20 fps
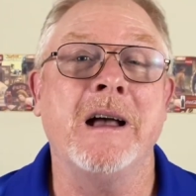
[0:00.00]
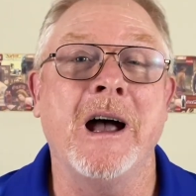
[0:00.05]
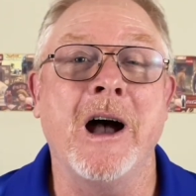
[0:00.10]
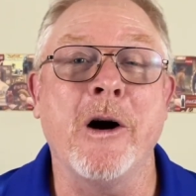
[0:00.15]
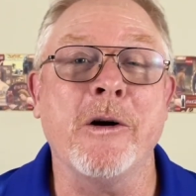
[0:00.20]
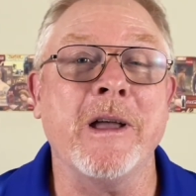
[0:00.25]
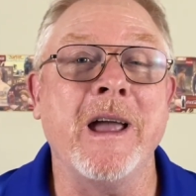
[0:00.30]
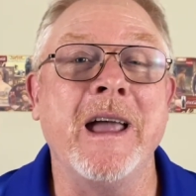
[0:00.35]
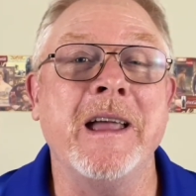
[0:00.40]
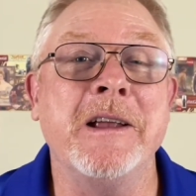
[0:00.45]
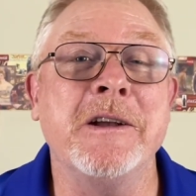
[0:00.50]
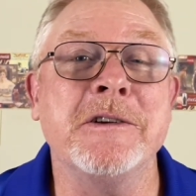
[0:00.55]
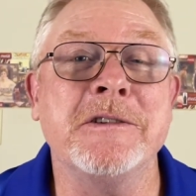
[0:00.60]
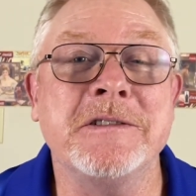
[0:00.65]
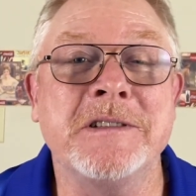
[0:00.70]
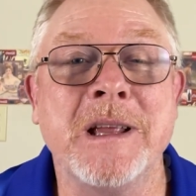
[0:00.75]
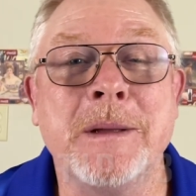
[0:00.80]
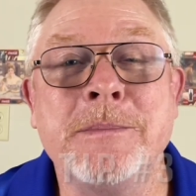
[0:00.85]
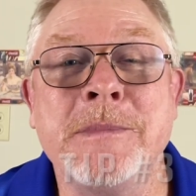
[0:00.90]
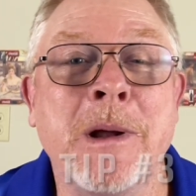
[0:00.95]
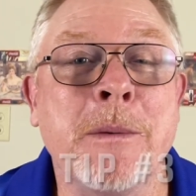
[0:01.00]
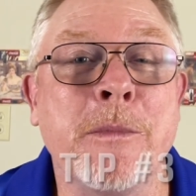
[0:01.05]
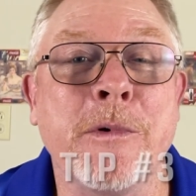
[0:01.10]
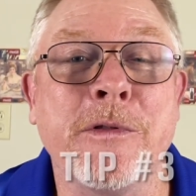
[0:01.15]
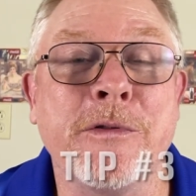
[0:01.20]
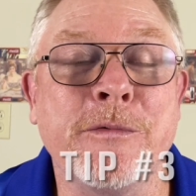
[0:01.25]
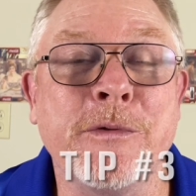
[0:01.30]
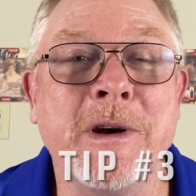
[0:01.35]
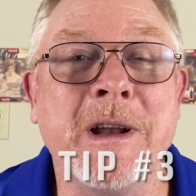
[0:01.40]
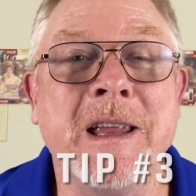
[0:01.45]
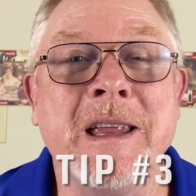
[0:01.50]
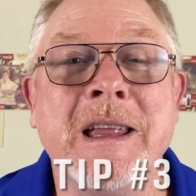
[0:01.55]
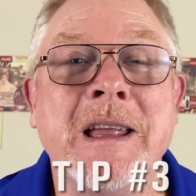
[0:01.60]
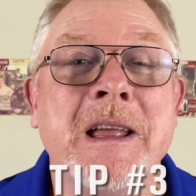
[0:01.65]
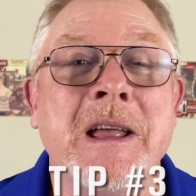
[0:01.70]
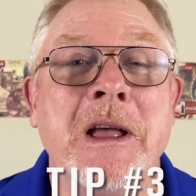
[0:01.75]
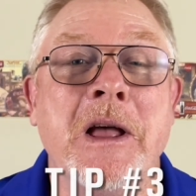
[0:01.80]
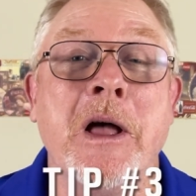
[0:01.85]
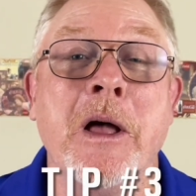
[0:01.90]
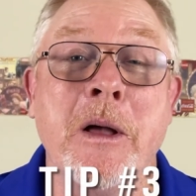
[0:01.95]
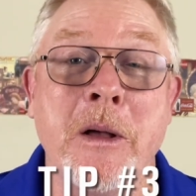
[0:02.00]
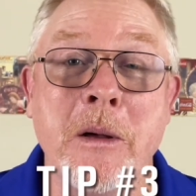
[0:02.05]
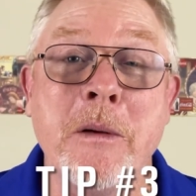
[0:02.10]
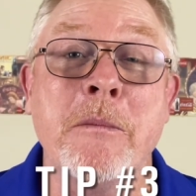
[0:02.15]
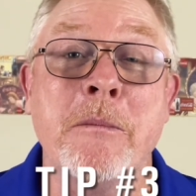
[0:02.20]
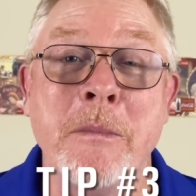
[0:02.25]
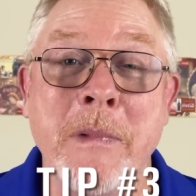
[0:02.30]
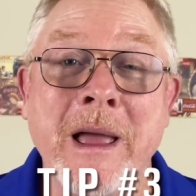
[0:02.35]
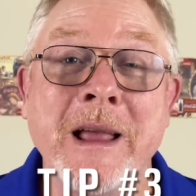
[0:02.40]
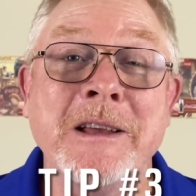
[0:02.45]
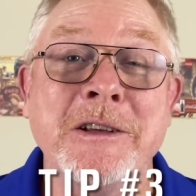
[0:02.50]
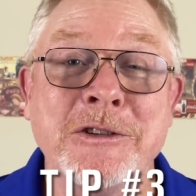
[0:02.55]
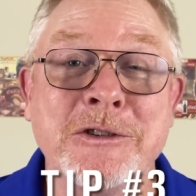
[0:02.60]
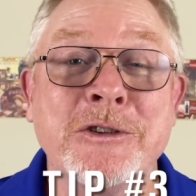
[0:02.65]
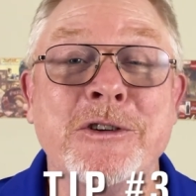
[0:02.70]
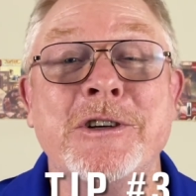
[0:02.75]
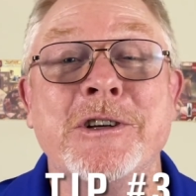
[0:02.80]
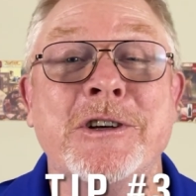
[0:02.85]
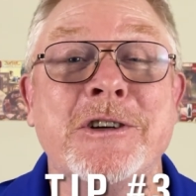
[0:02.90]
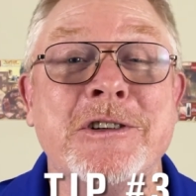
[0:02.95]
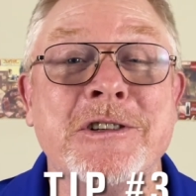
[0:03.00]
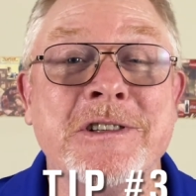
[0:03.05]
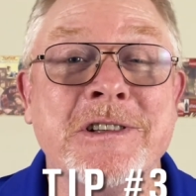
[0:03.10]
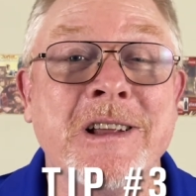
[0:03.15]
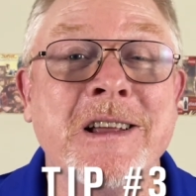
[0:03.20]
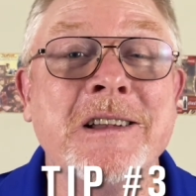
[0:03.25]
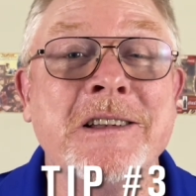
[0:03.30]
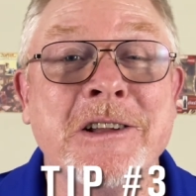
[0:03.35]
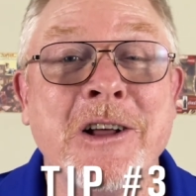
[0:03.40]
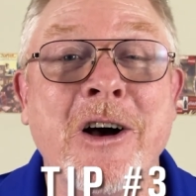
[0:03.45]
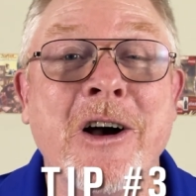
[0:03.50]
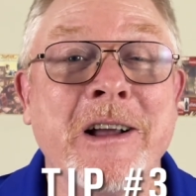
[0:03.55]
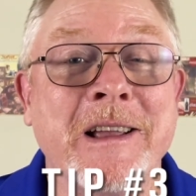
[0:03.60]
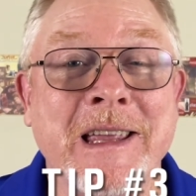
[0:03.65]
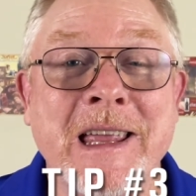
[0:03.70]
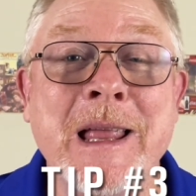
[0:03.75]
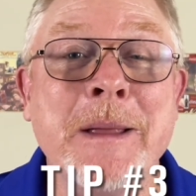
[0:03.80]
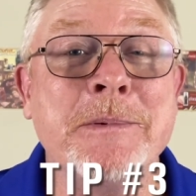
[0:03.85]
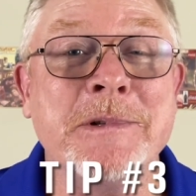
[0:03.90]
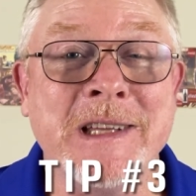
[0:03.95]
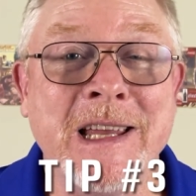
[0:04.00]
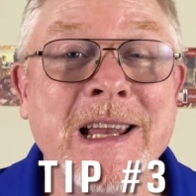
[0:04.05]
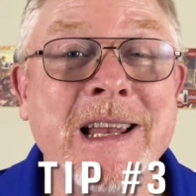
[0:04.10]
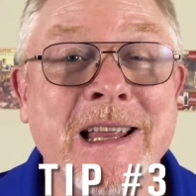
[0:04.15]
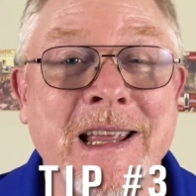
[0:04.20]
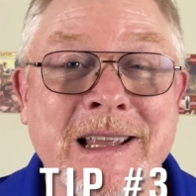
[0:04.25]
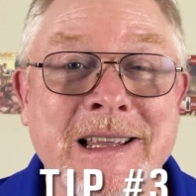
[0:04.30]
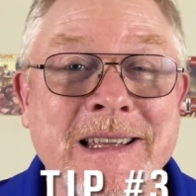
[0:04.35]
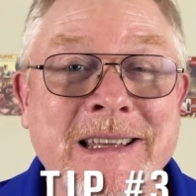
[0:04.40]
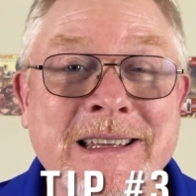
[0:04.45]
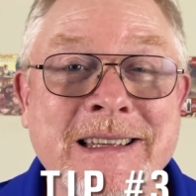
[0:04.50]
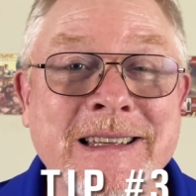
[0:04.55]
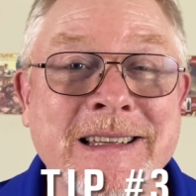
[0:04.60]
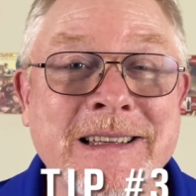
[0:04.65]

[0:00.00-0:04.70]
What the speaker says: Okay, here's tip number 3. Make sure your stud dog keeps eating.